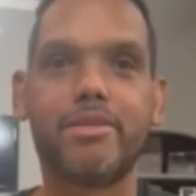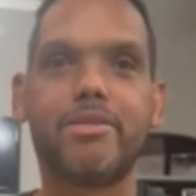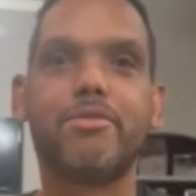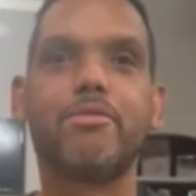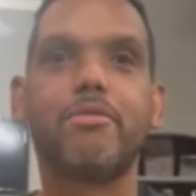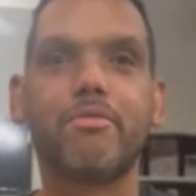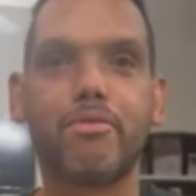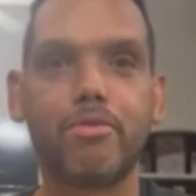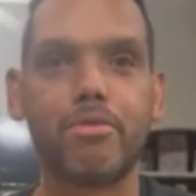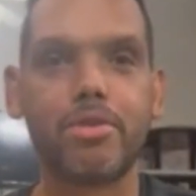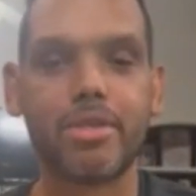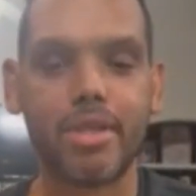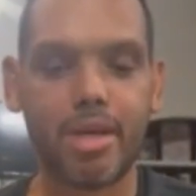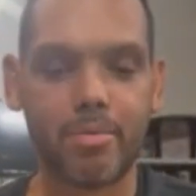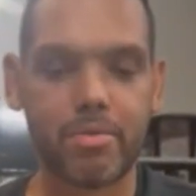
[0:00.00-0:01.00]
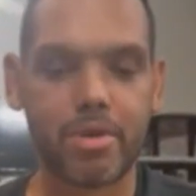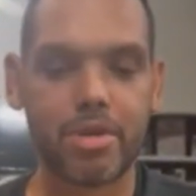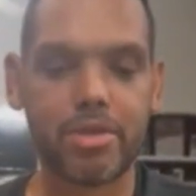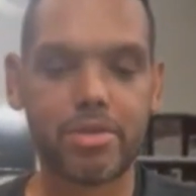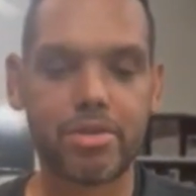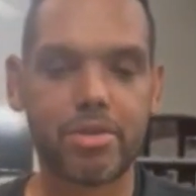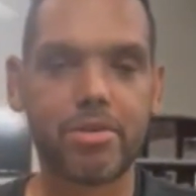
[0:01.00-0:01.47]
So of course now we're
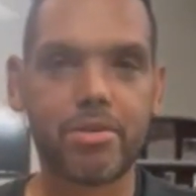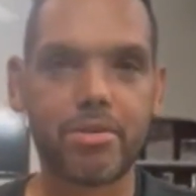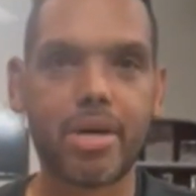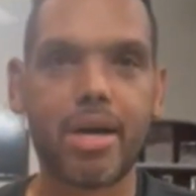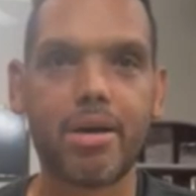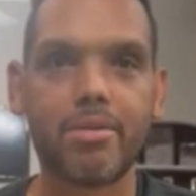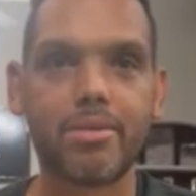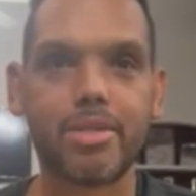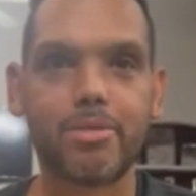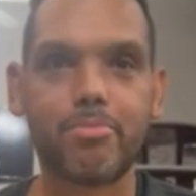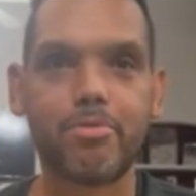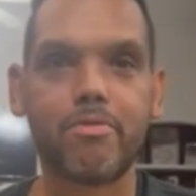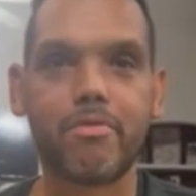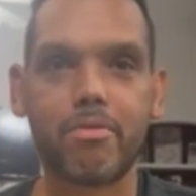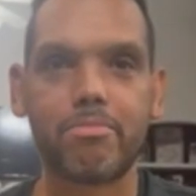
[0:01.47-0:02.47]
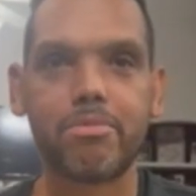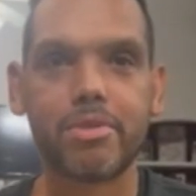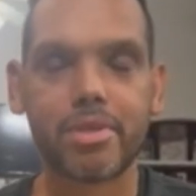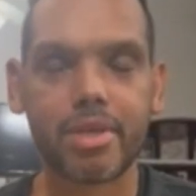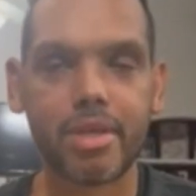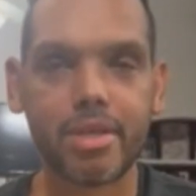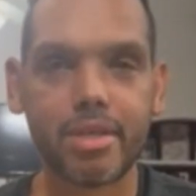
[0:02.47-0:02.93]
going to show you how this beautiful
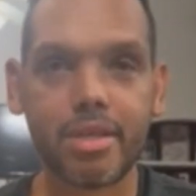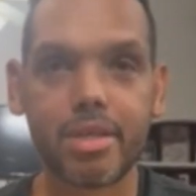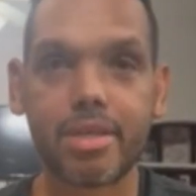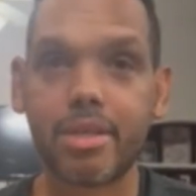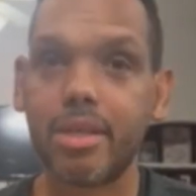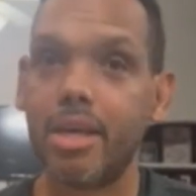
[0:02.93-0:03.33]
brisket looks.